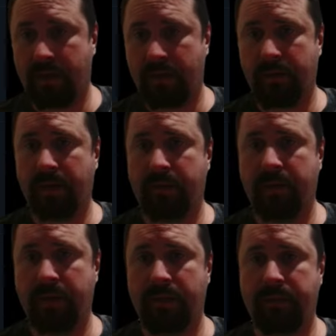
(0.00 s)
I'm going to
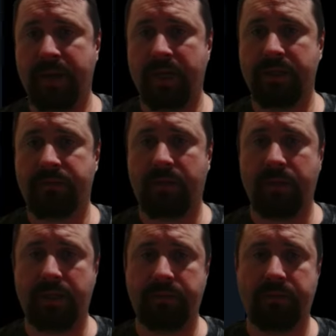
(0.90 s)
put it in my banners
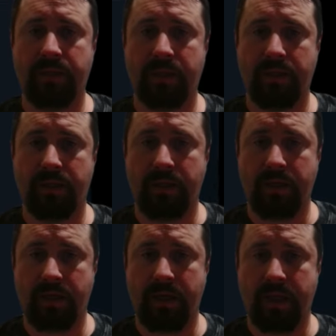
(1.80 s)
folder,
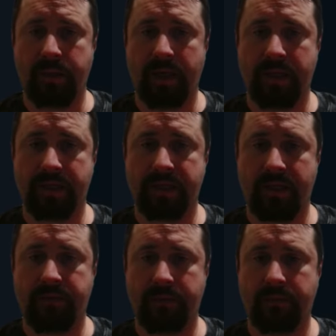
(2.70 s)
and then we're going to
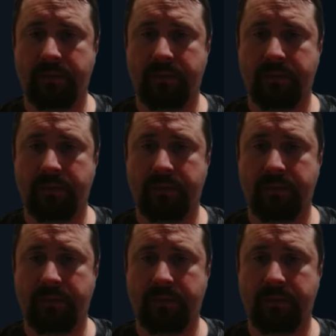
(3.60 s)
save it.